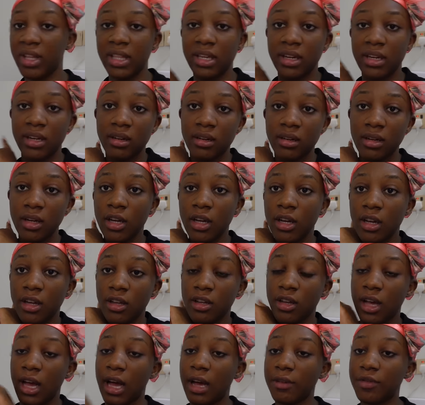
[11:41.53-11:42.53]
there
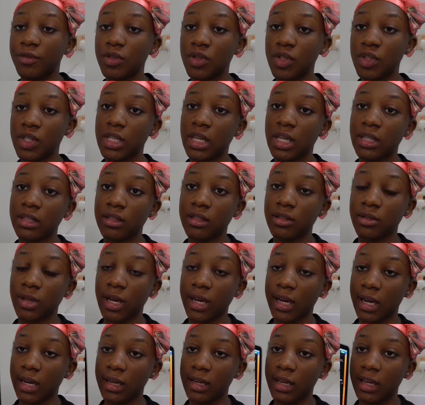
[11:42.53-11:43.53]
I have to insert it so
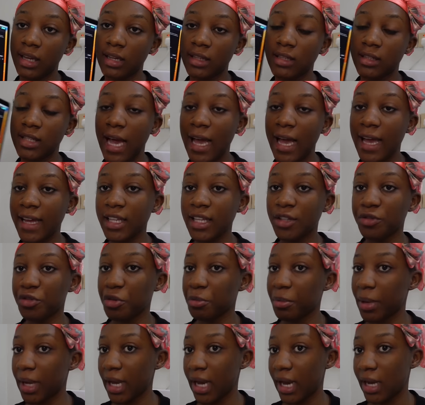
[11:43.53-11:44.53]
I can edit. I edit
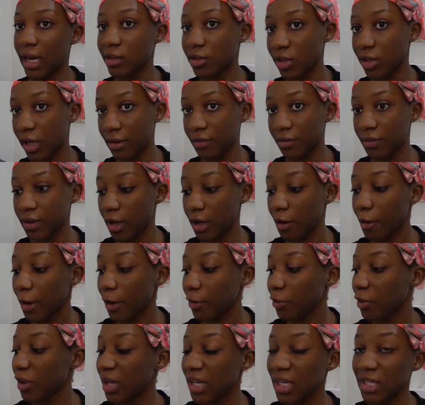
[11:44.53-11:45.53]
from my hard drive now. I
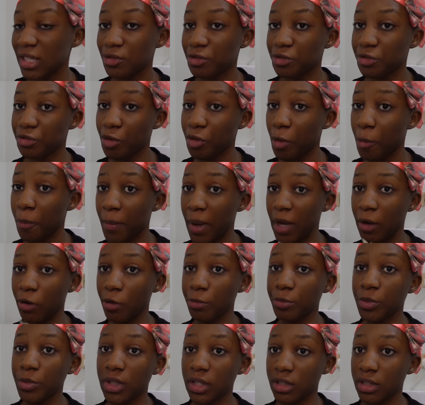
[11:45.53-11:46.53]
don't edit from my
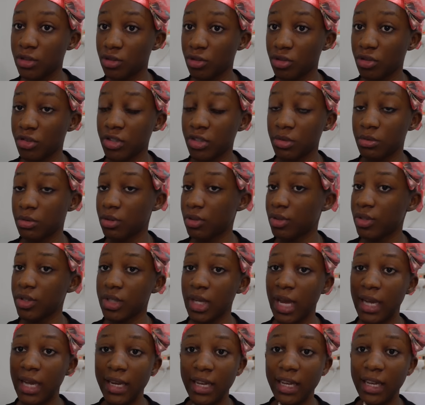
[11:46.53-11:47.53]
computer storage
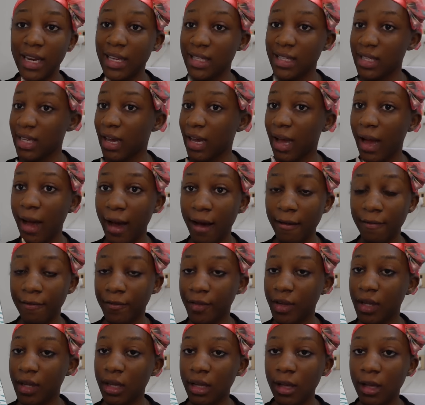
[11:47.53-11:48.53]
because I, it doesn't have
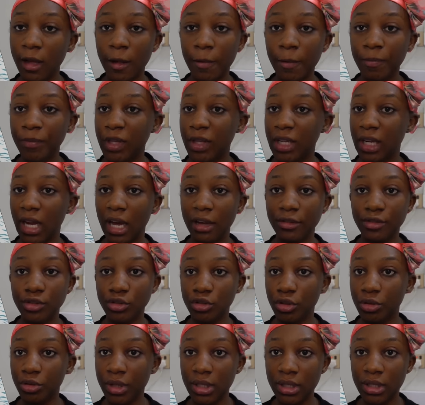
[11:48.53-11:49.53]
enough
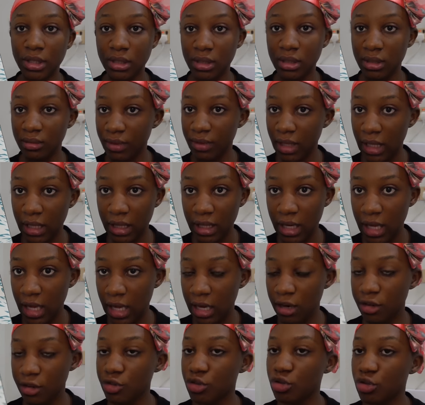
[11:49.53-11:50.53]
storage in
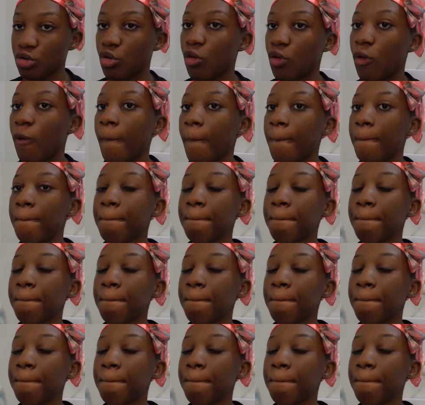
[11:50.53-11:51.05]
here. So